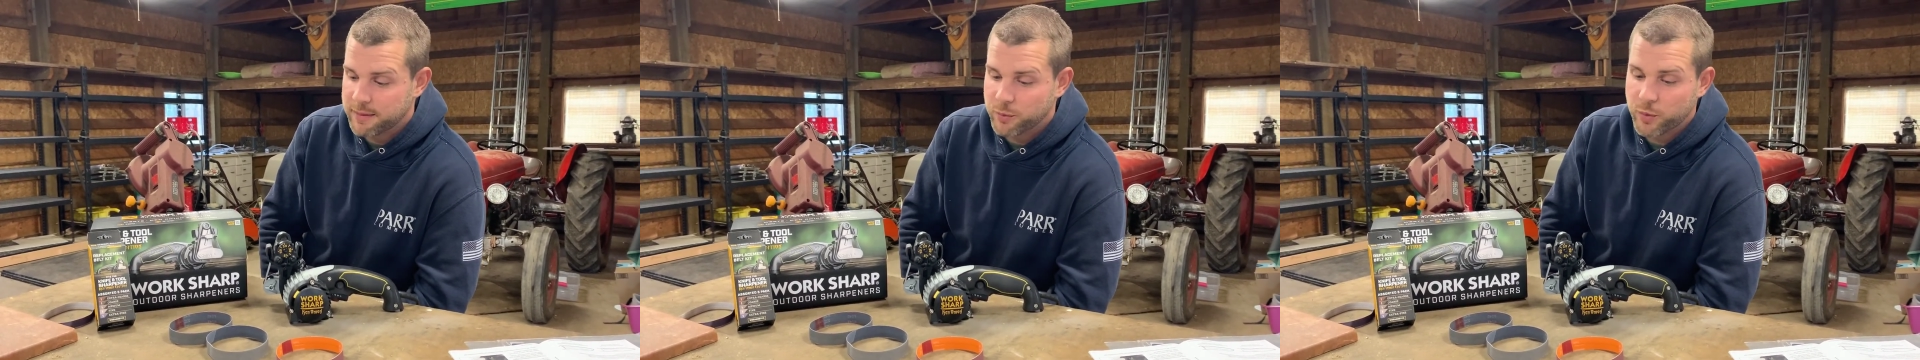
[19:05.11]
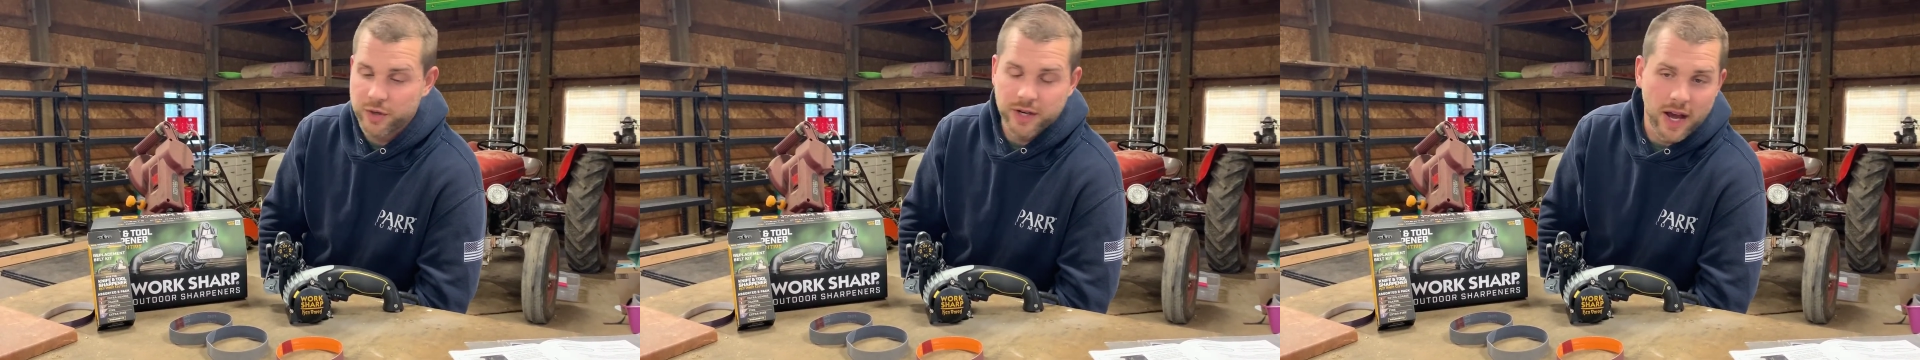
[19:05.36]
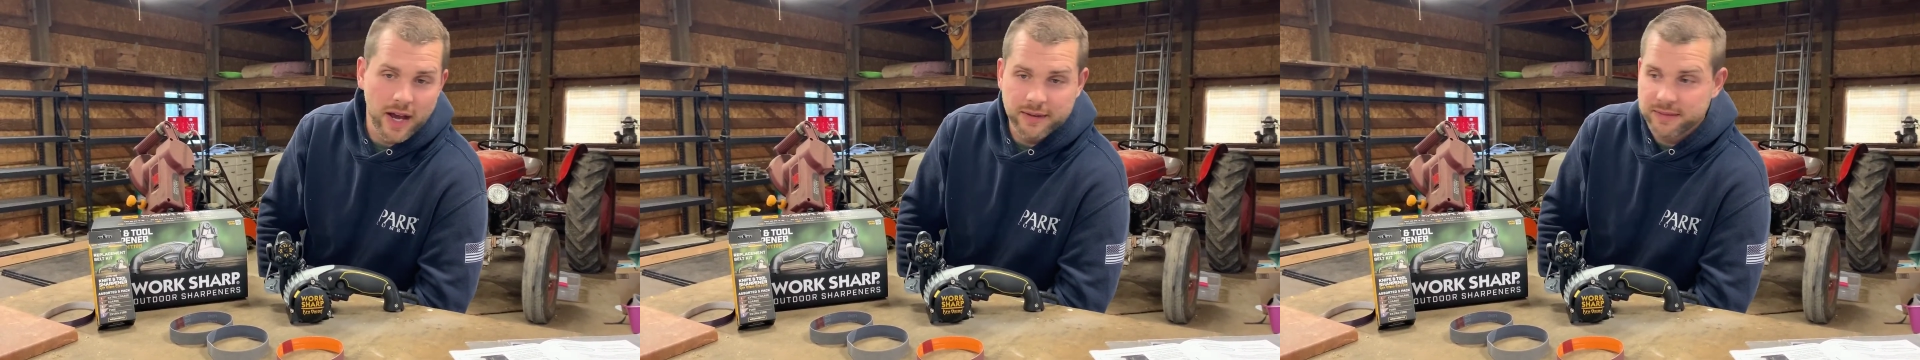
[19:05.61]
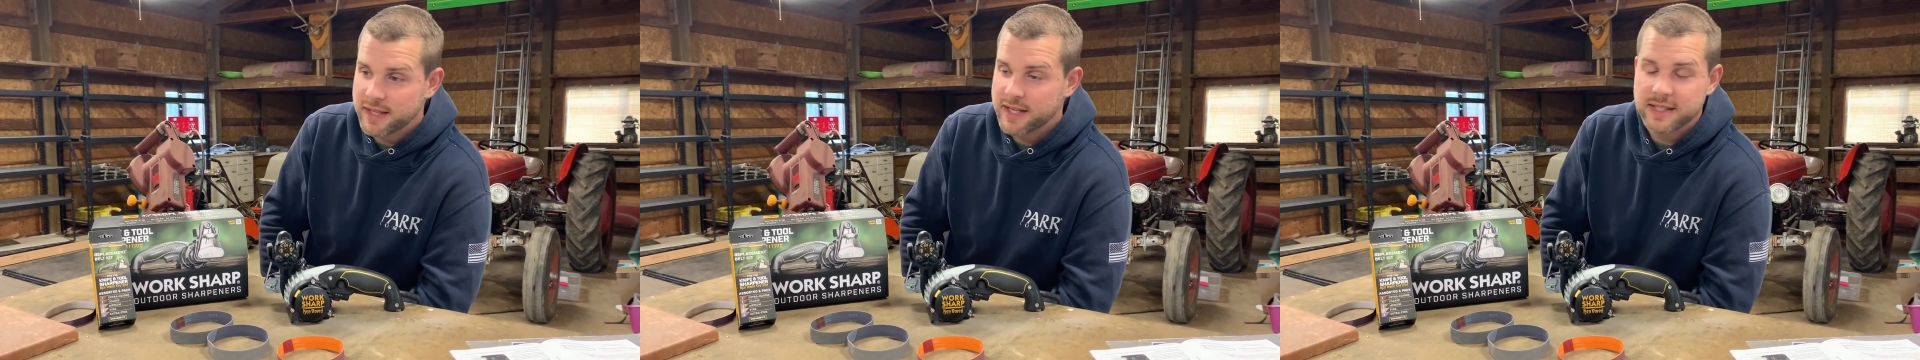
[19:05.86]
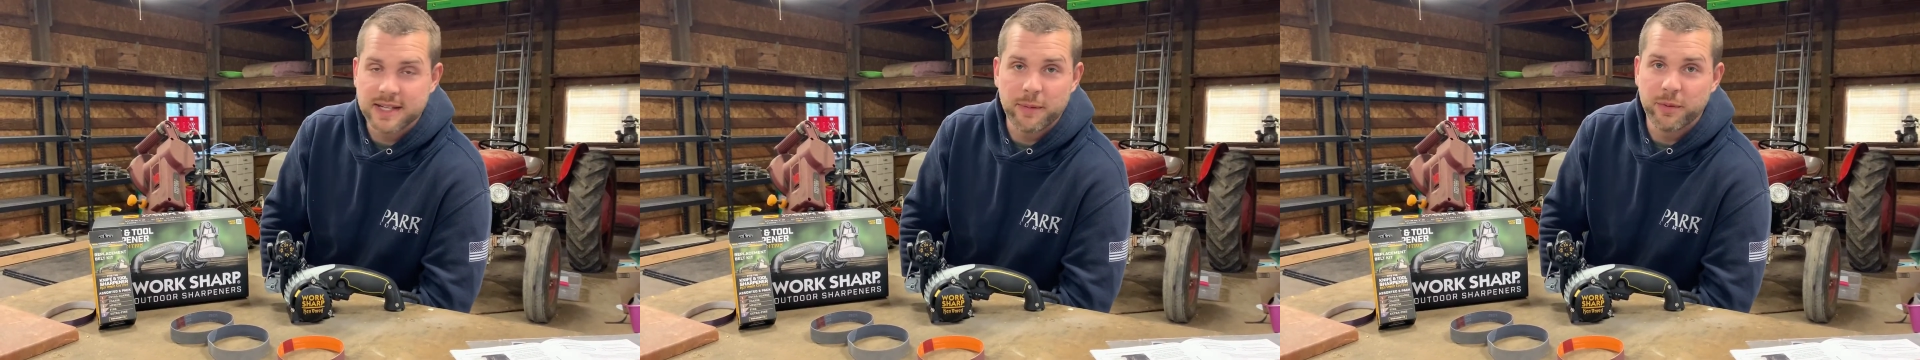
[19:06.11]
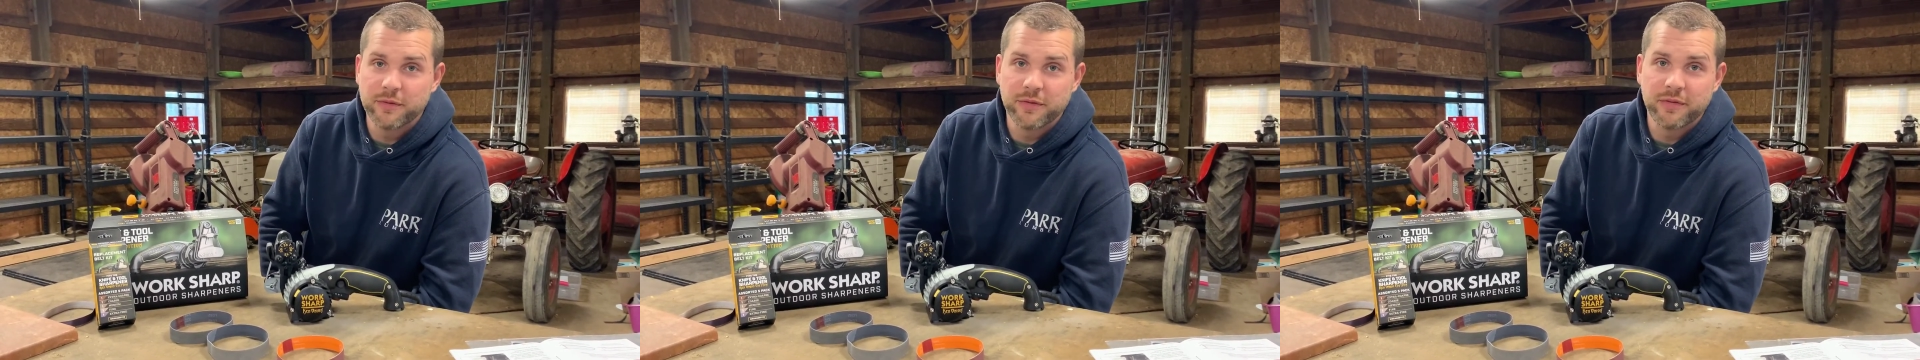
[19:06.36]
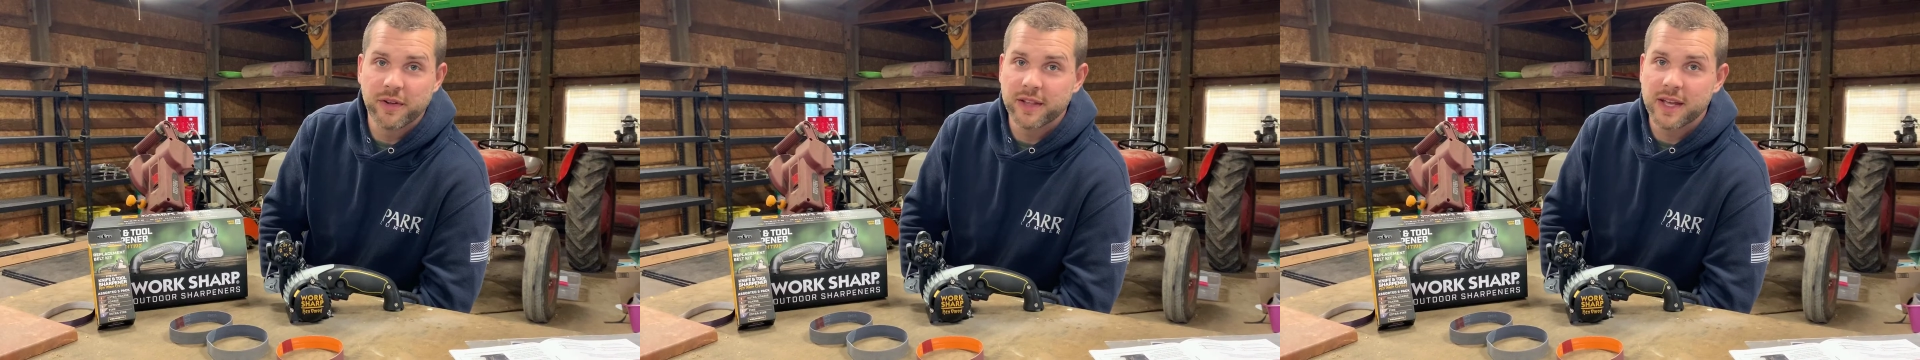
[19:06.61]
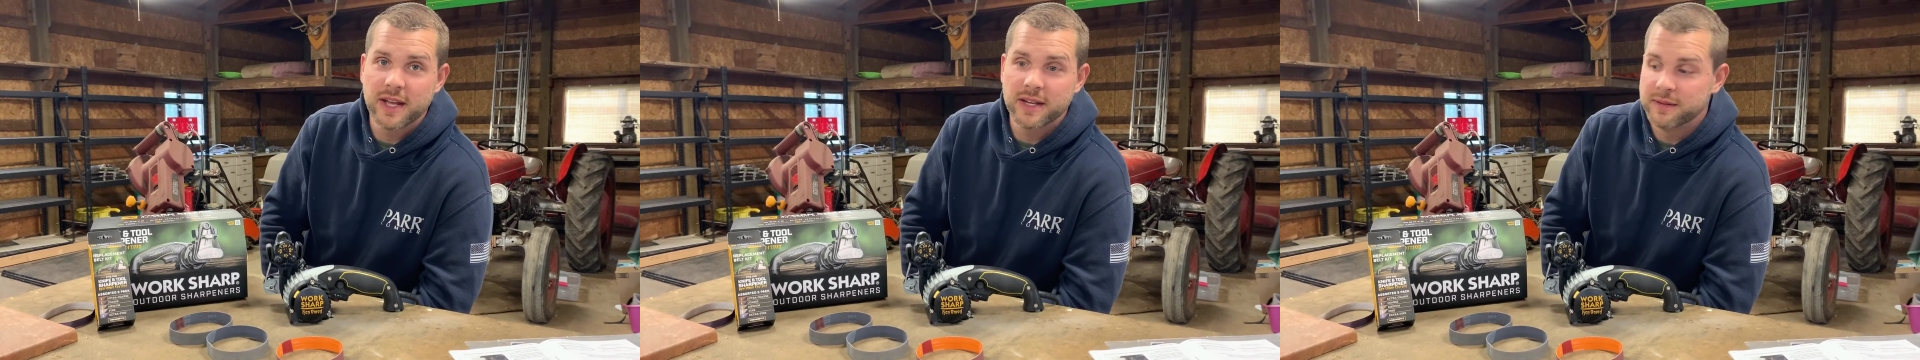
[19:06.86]
We're not any type of
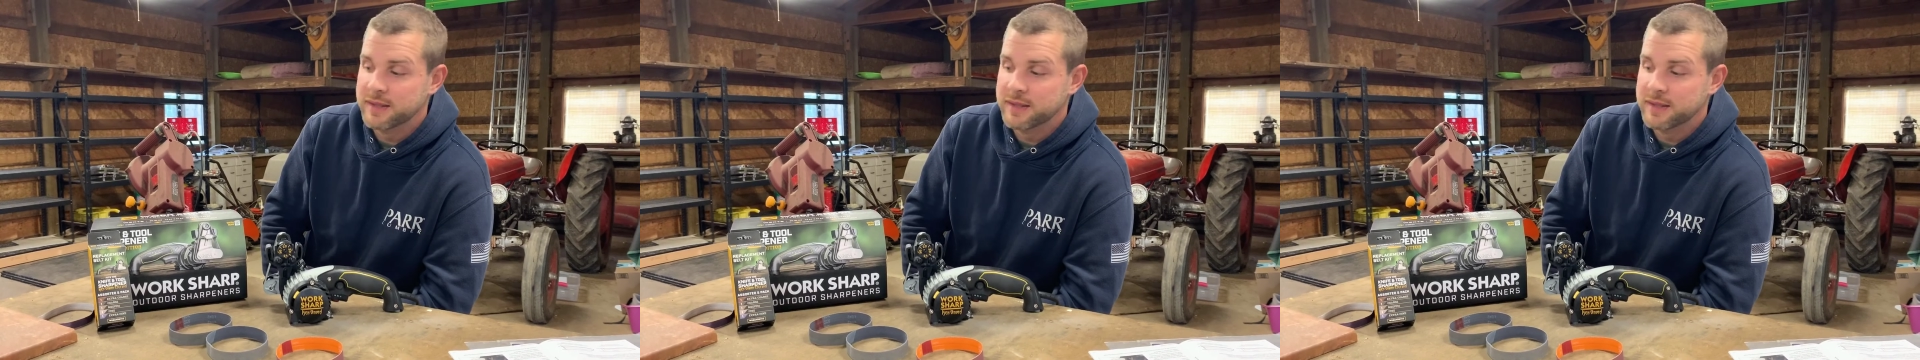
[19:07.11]
affiliated